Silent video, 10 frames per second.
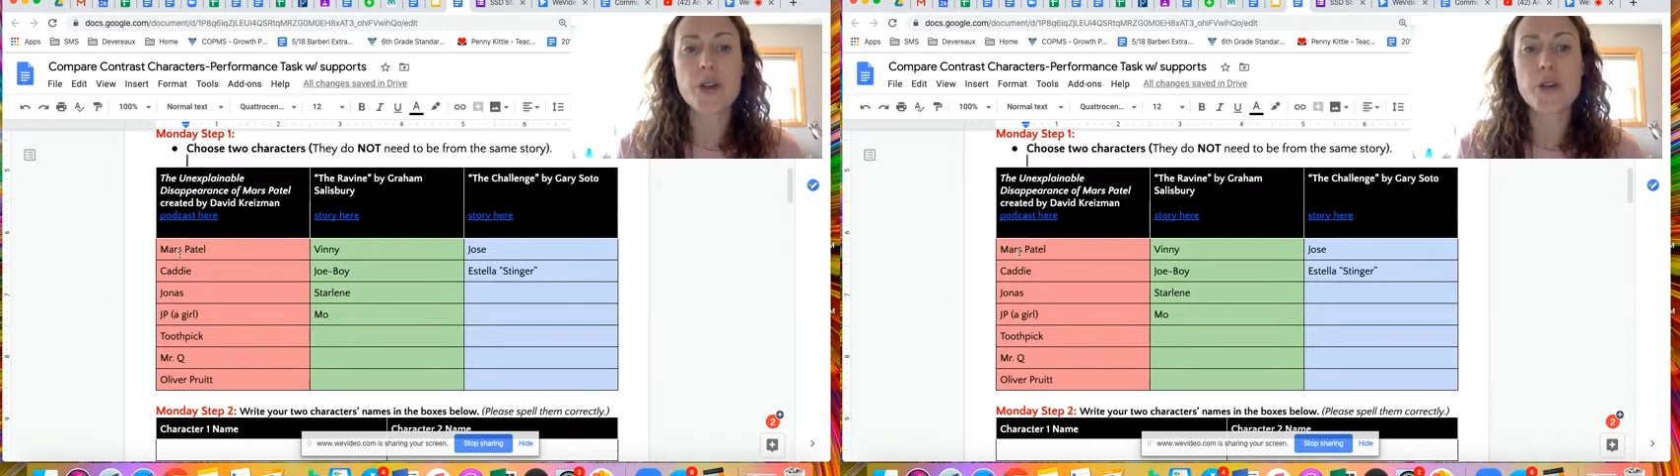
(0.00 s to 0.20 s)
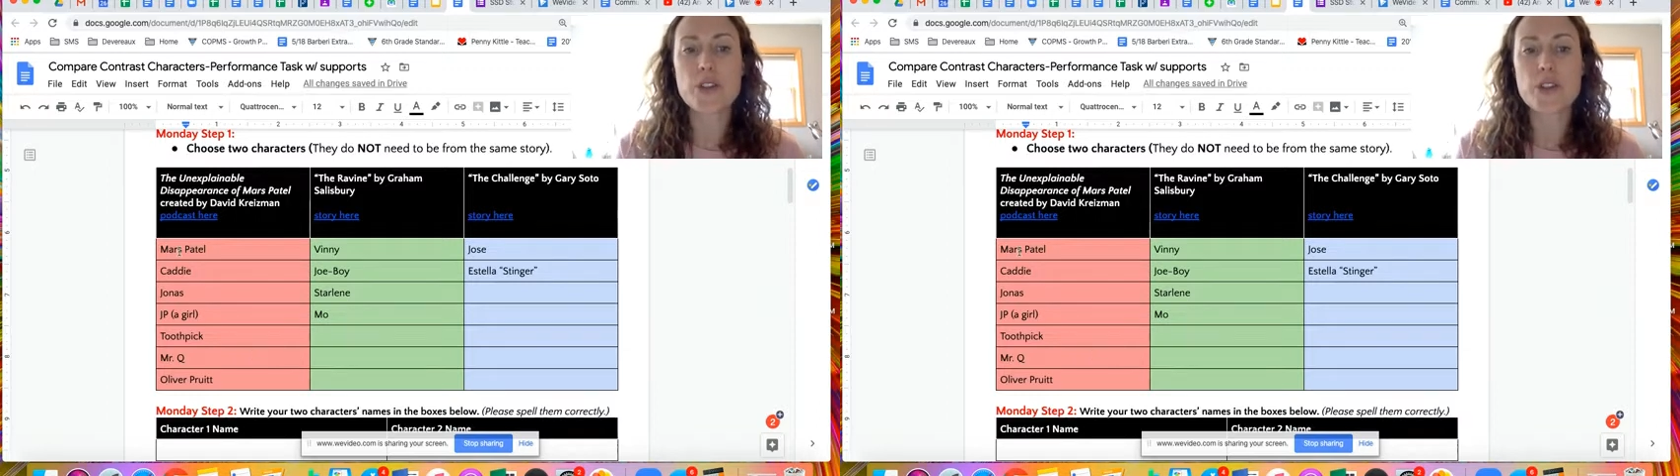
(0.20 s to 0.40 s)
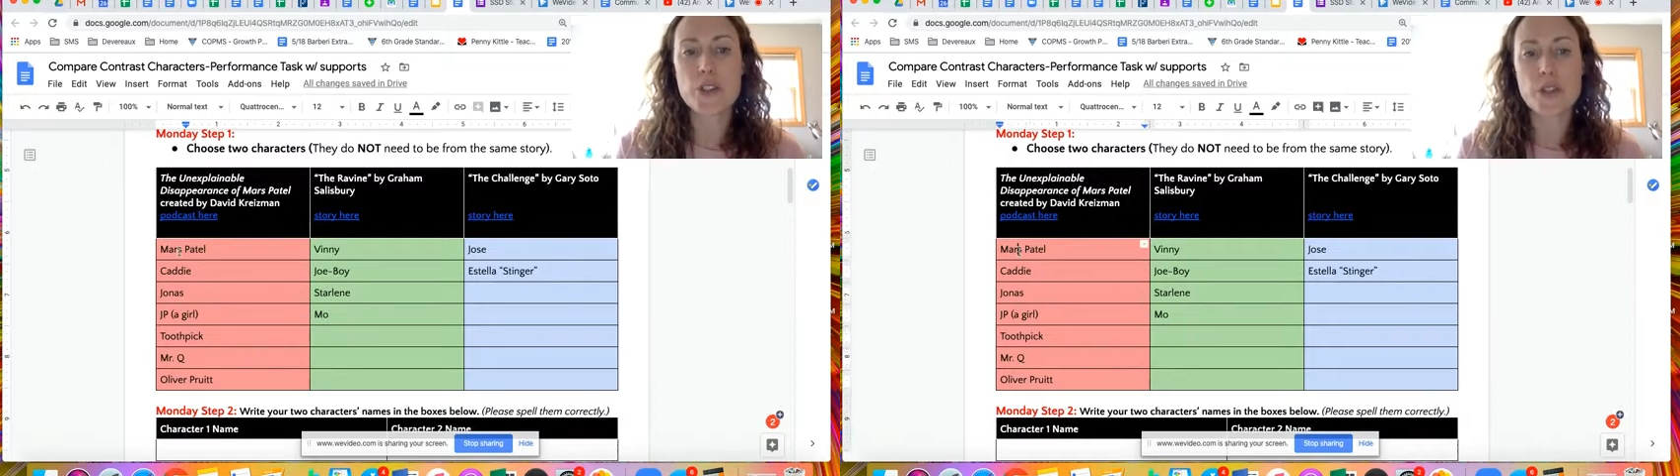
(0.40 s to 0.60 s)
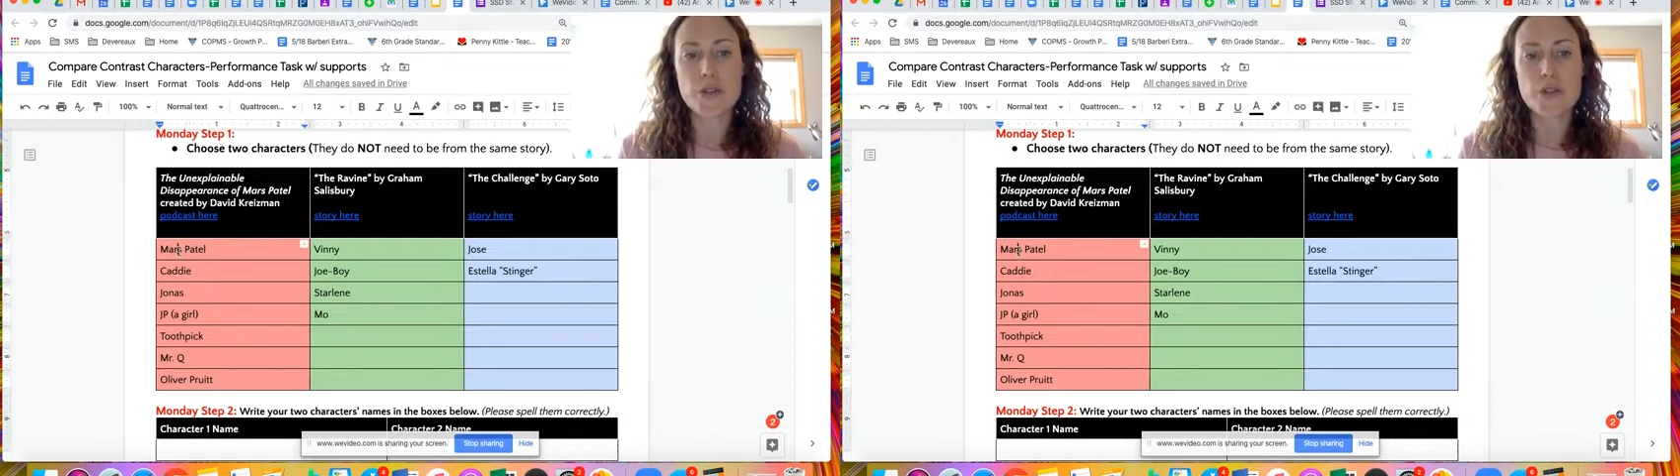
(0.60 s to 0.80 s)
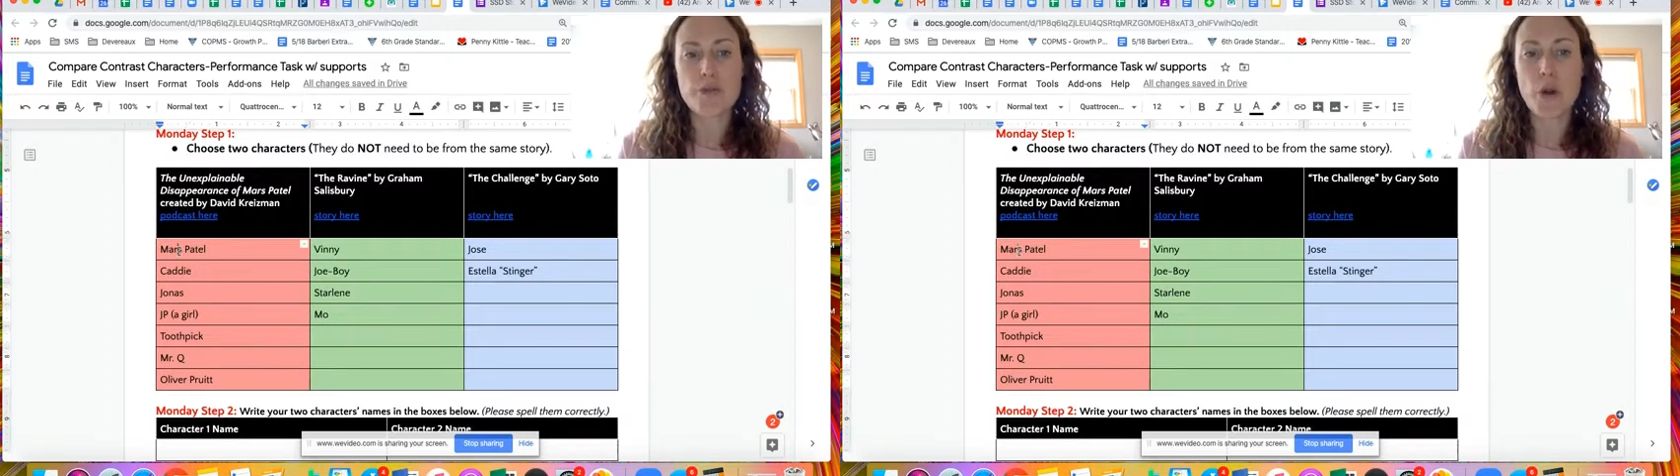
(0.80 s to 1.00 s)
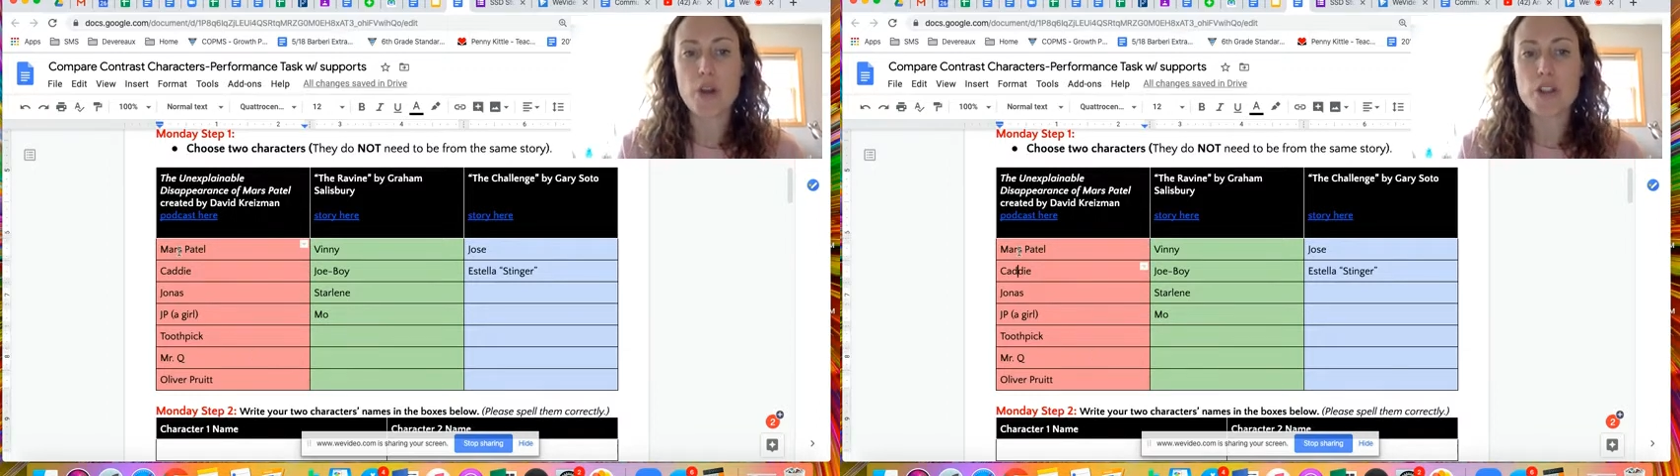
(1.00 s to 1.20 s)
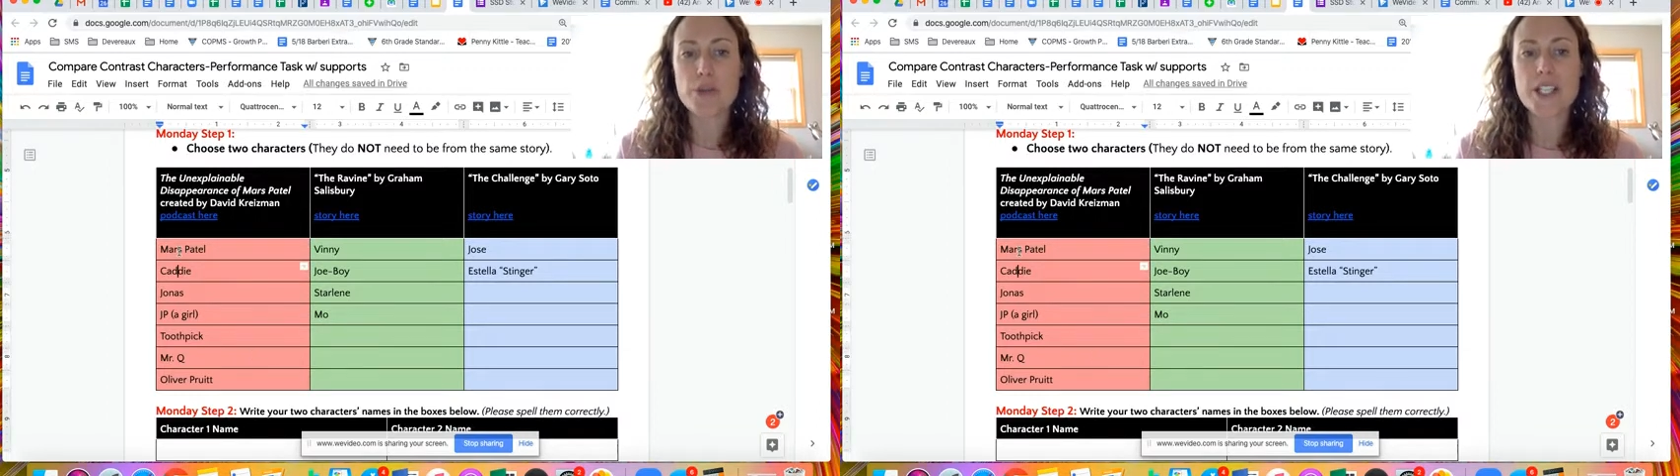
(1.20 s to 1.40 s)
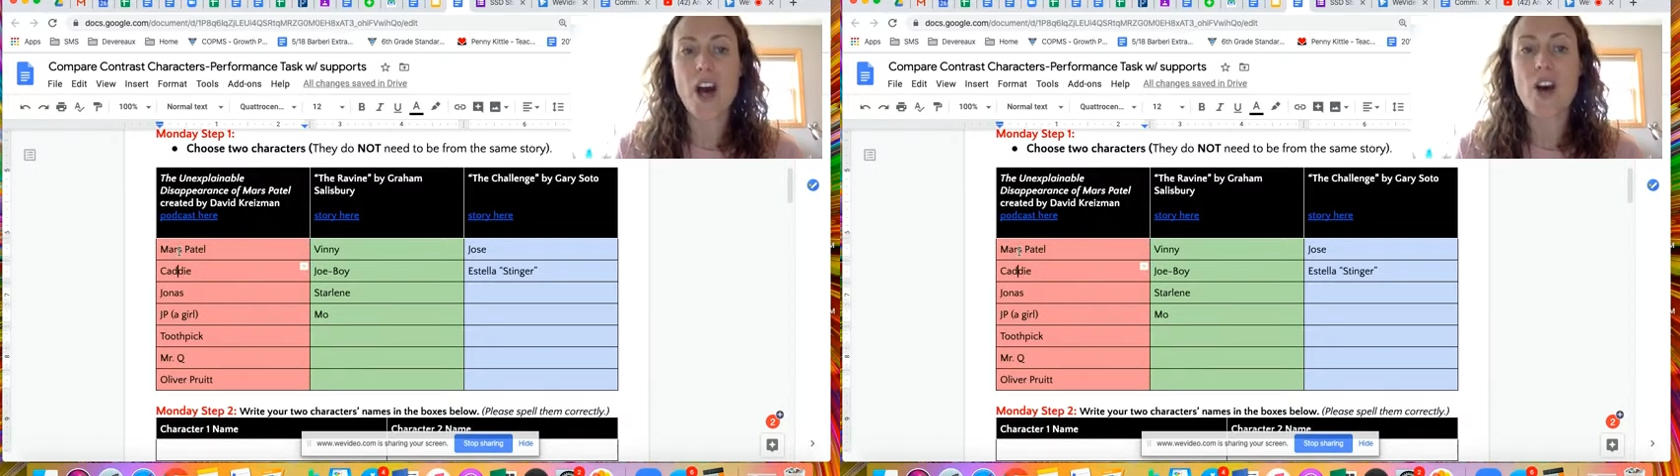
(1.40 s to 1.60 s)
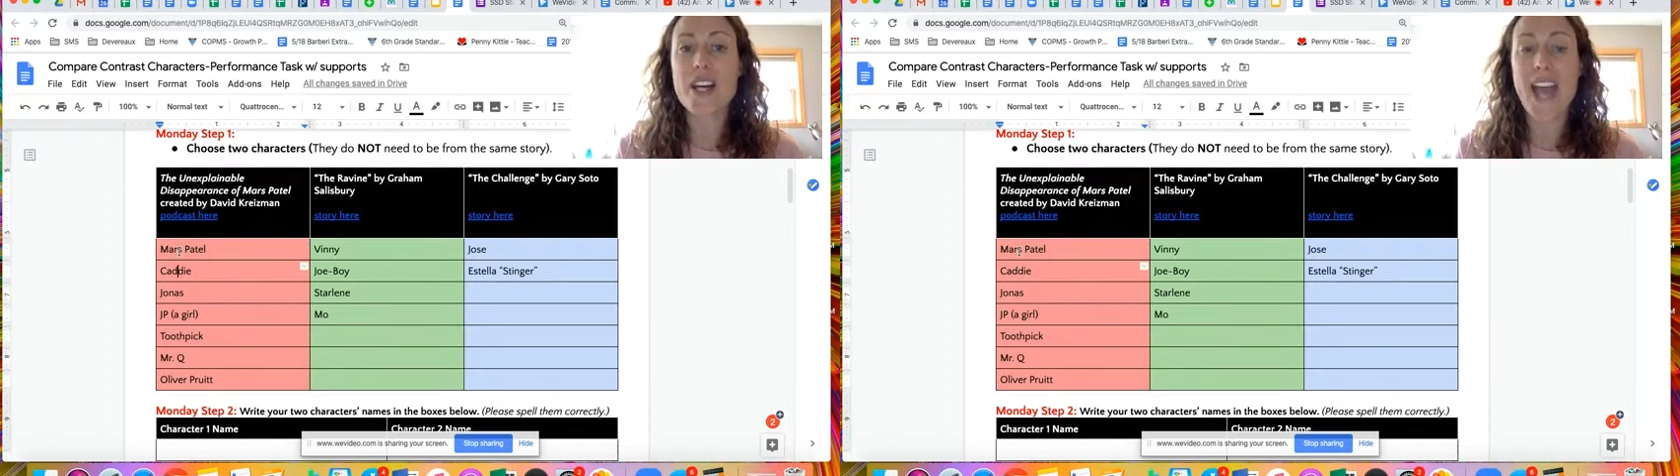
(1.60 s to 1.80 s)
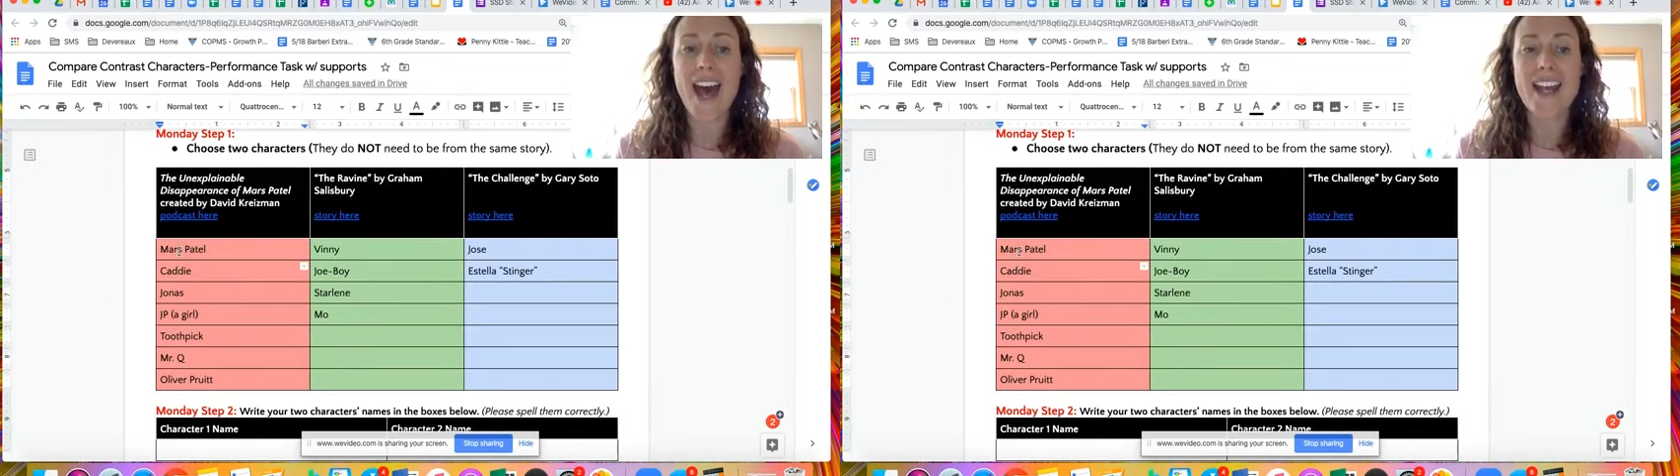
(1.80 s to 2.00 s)
you could choose Mars Patel,
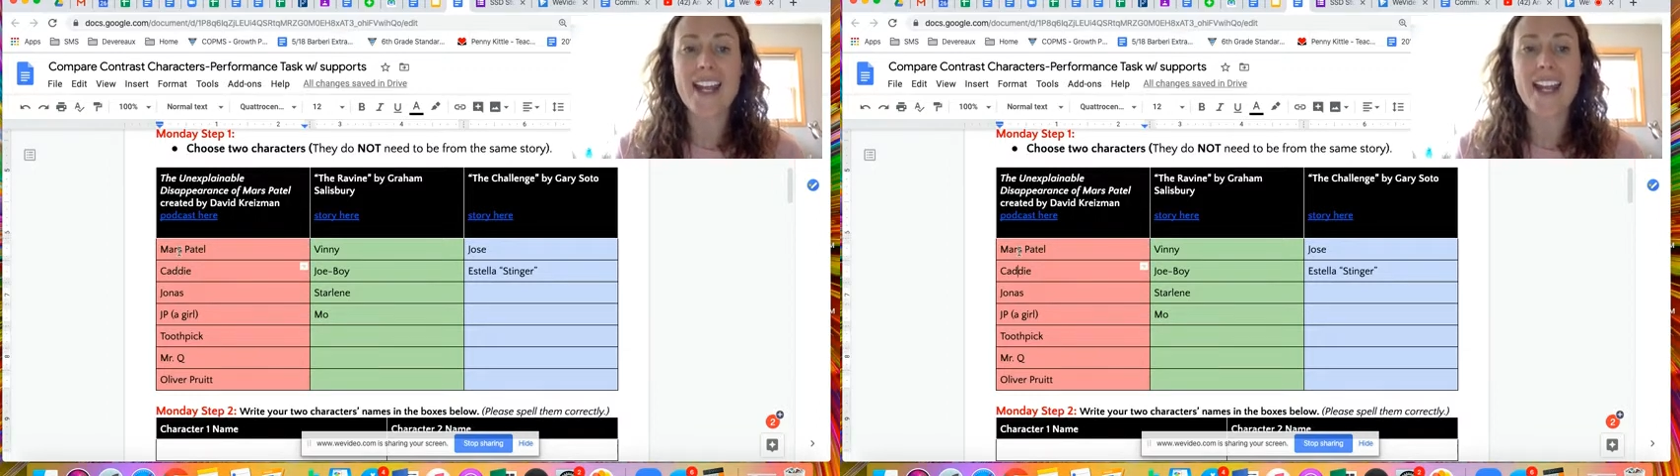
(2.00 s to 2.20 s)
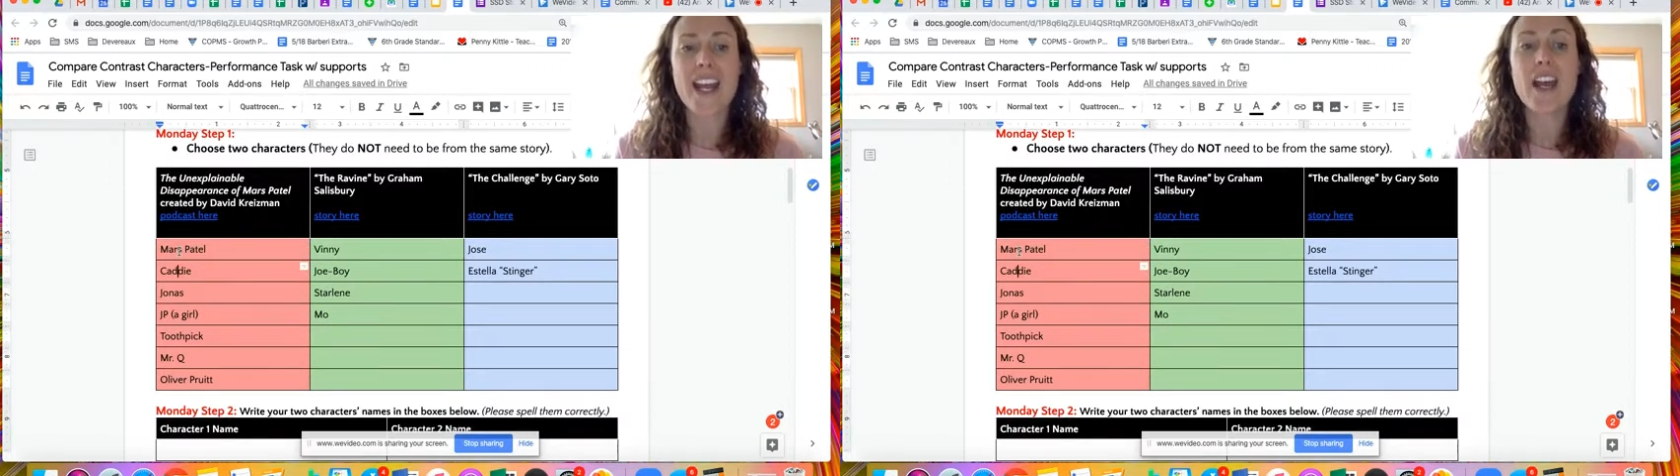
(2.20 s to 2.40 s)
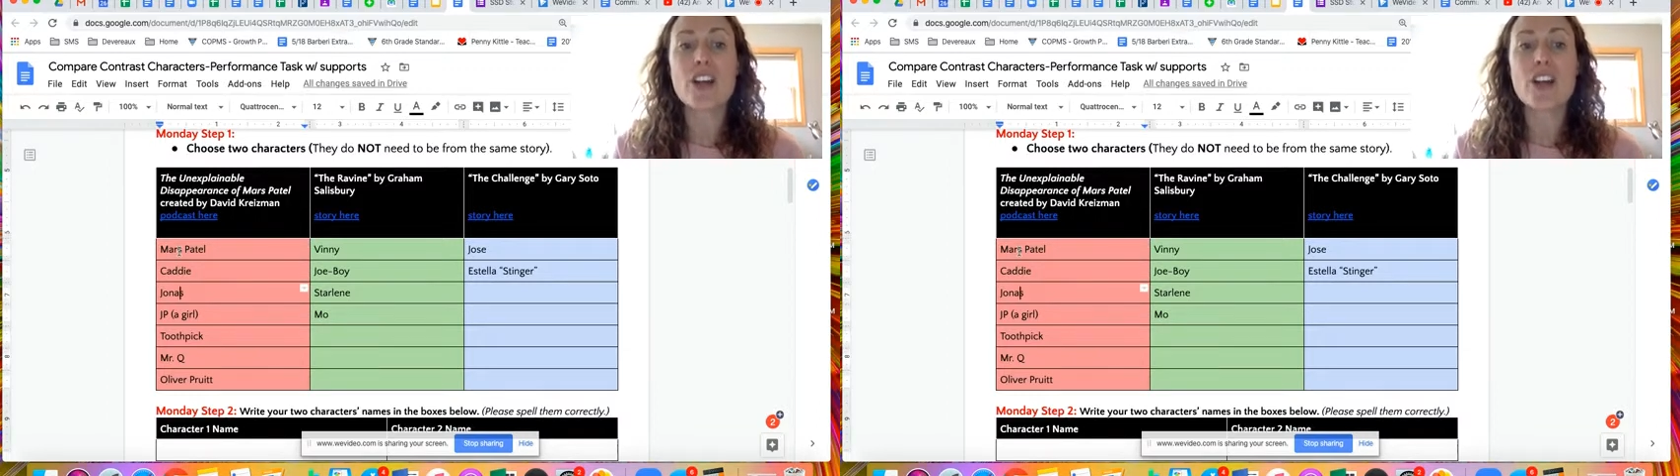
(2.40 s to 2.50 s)
Caddy,